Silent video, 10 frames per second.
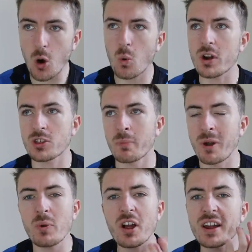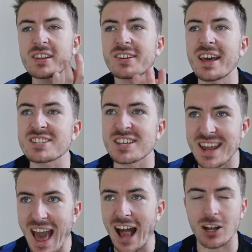Don't worry though, mate, we are international.
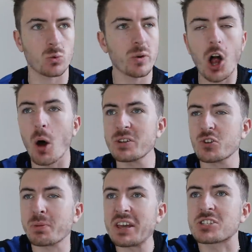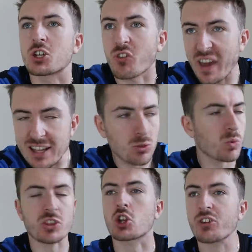We always replace
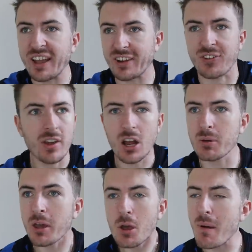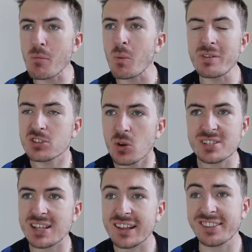great with great. I mean, remember when we
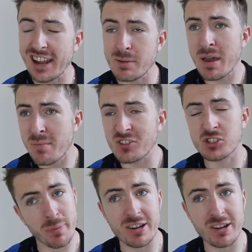sold Zlatan Ibrahimovic to